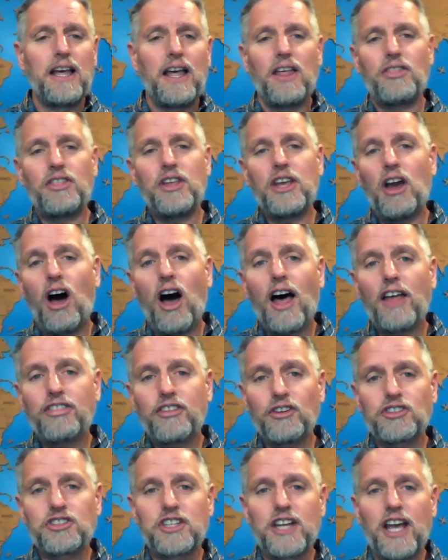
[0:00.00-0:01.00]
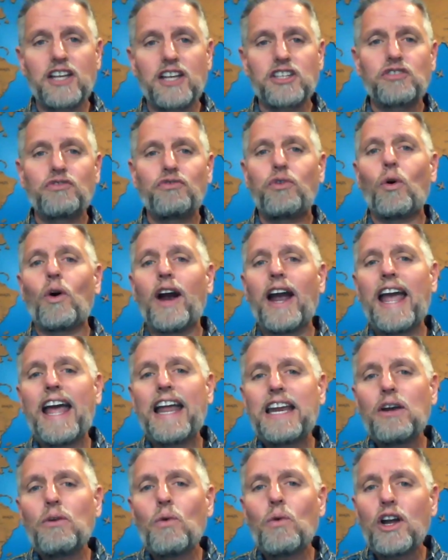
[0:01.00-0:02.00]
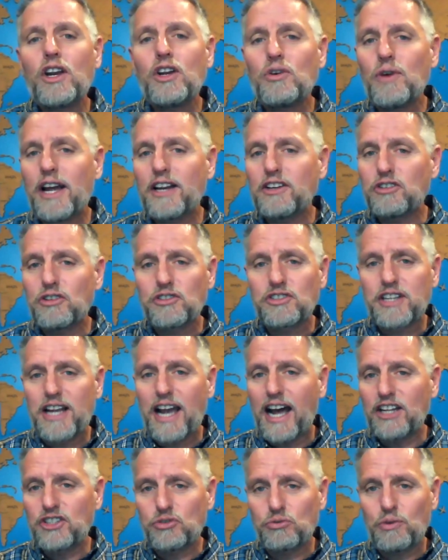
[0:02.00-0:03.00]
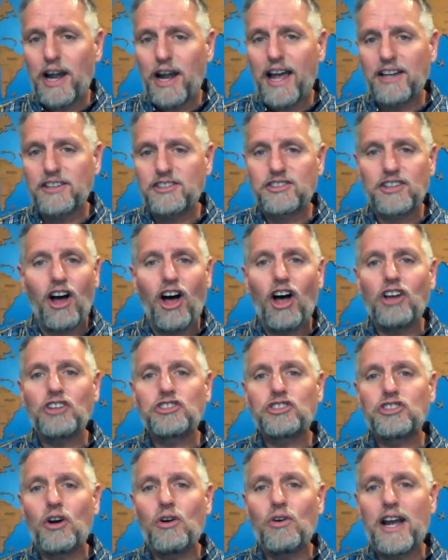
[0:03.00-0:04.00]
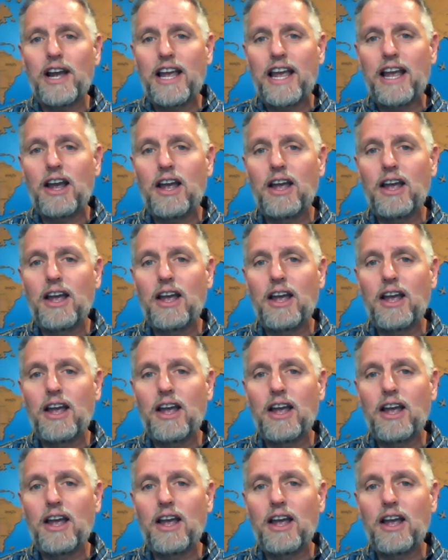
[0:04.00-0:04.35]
The author says, For anyone who enters God's rest also